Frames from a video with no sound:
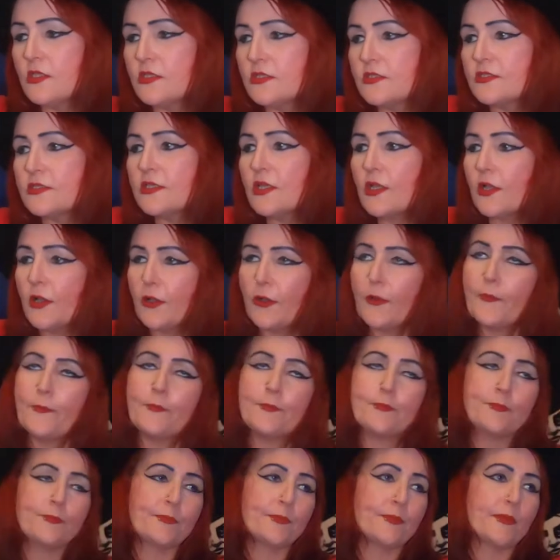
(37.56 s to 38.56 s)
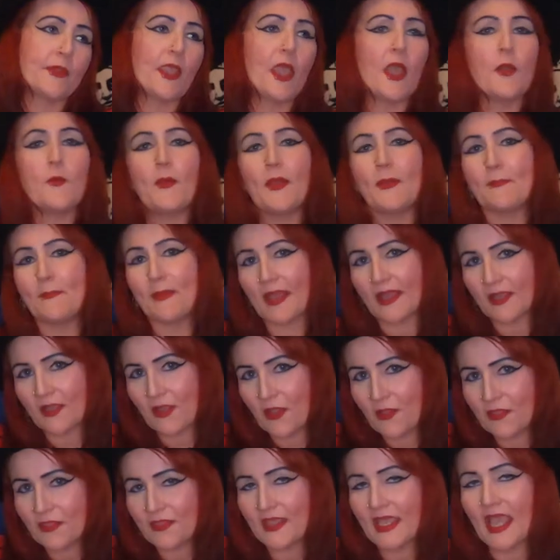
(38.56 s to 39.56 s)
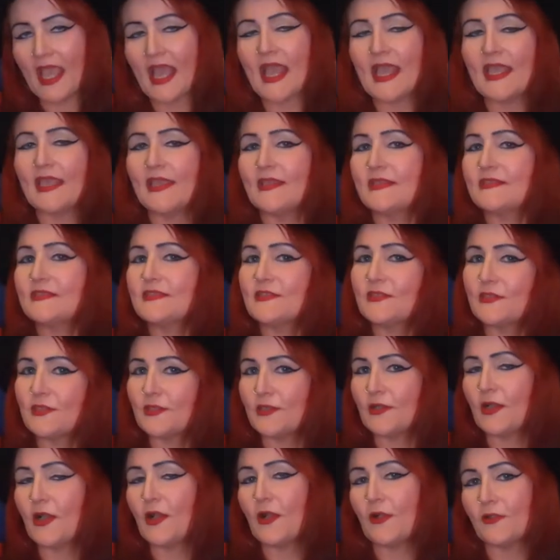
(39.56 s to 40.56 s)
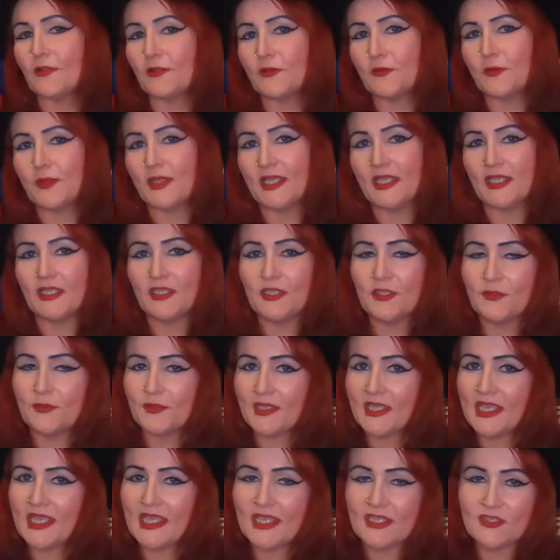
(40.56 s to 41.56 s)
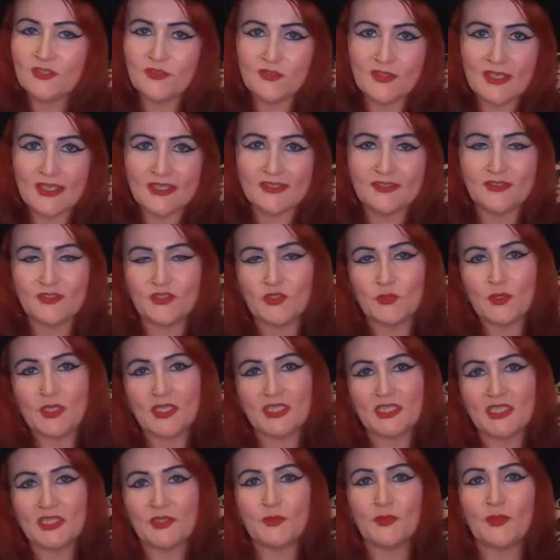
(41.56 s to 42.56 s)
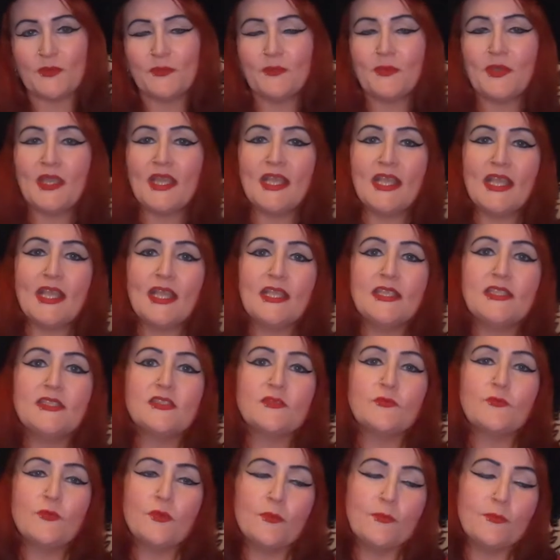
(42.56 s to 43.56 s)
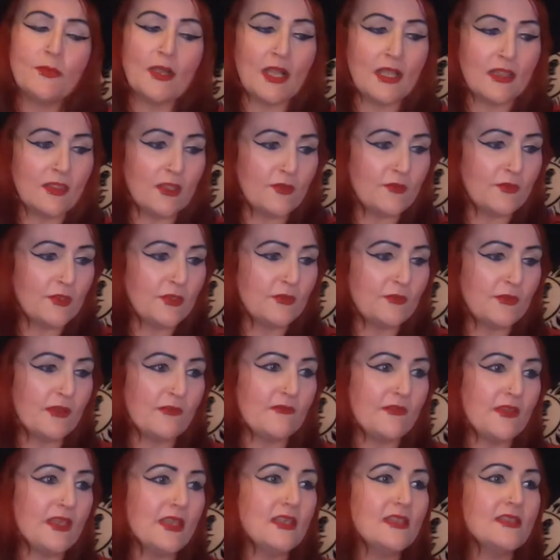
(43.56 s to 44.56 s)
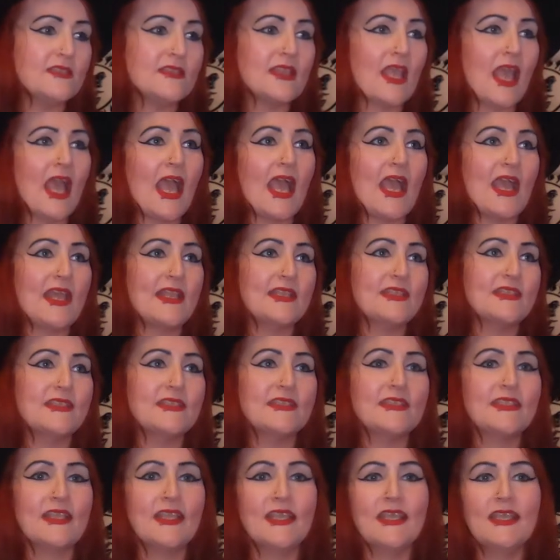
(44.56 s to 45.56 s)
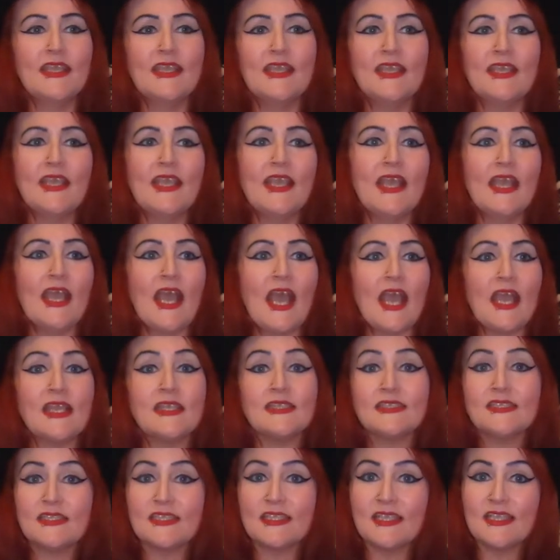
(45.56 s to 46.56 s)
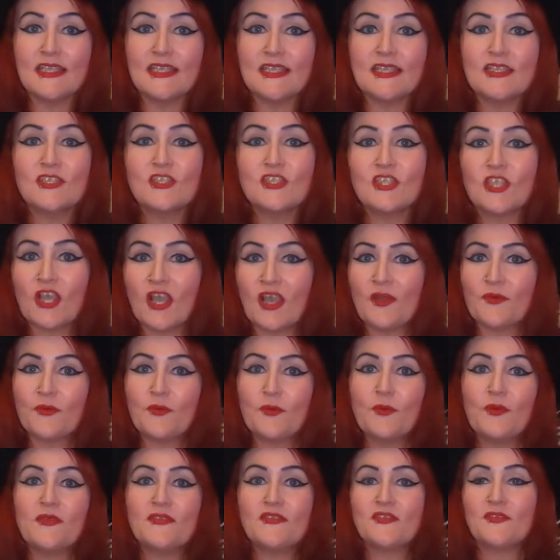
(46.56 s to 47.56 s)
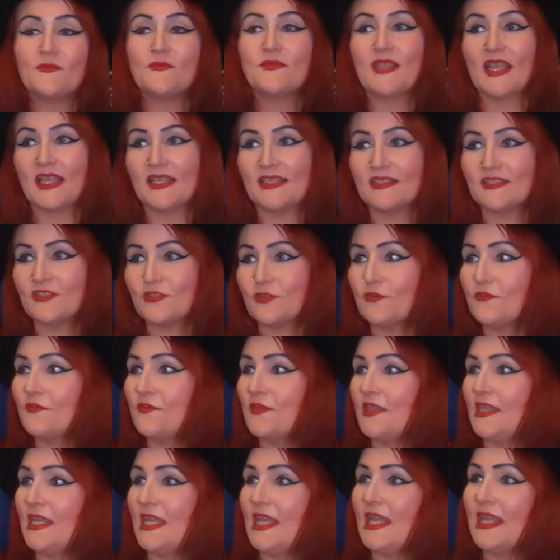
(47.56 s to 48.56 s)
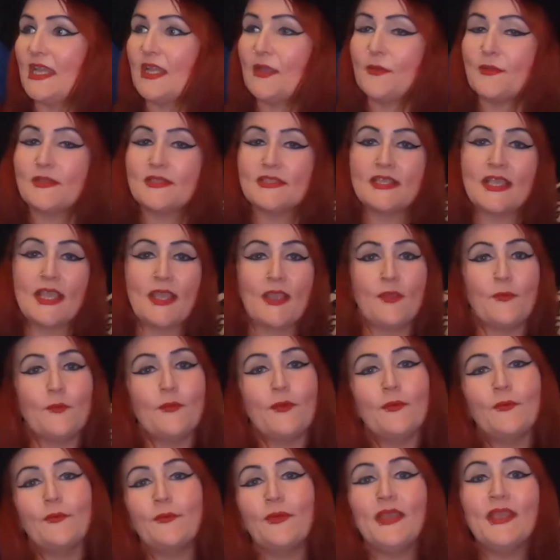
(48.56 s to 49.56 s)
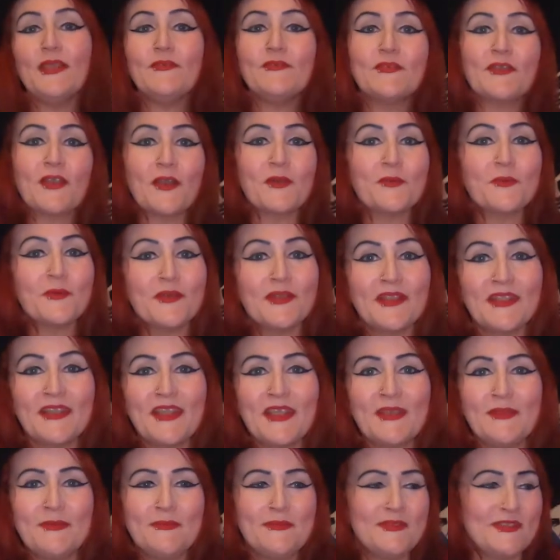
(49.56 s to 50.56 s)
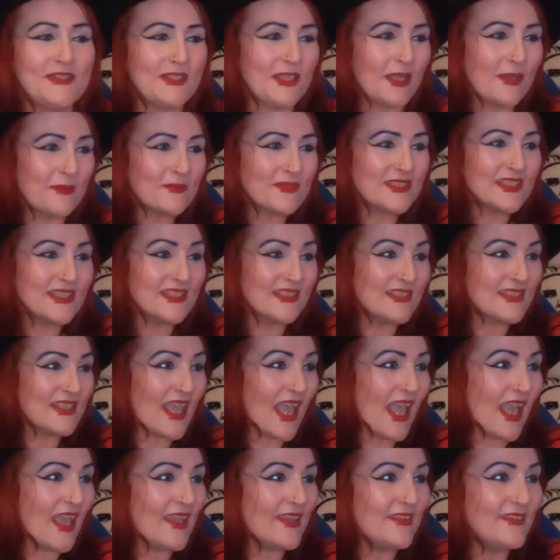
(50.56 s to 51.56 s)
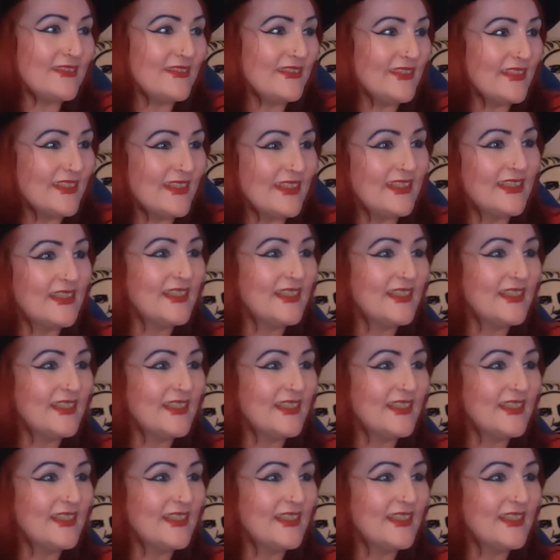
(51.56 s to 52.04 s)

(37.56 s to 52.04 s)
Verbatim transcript: So I went back on the ISO Halloween UK 2021 page, run by Lauren Griffiths, and I seen a shop with some nice stuff in it, and I was like, well, we've got one of them shops in town.